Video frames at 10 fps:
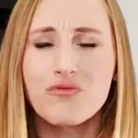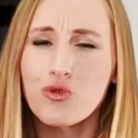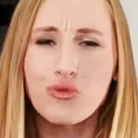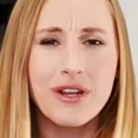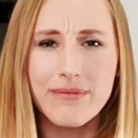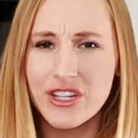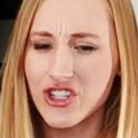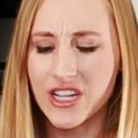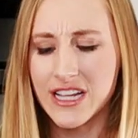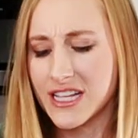creamy
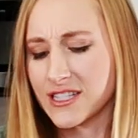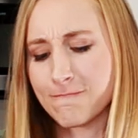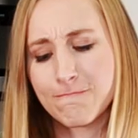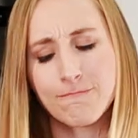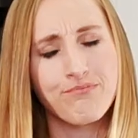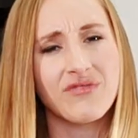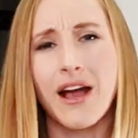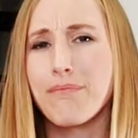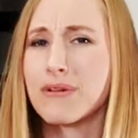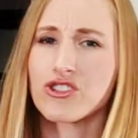cheese,
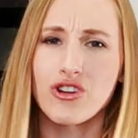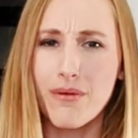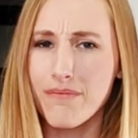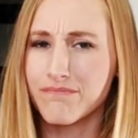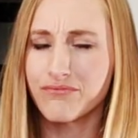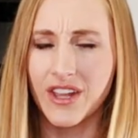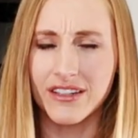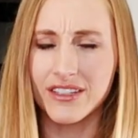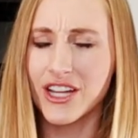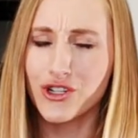that mustard
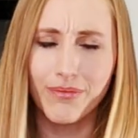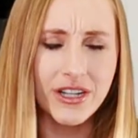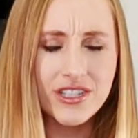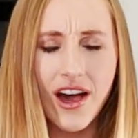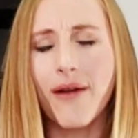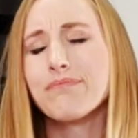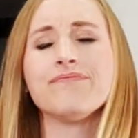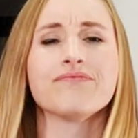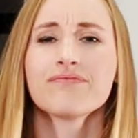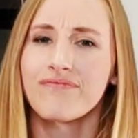and ketchup on top.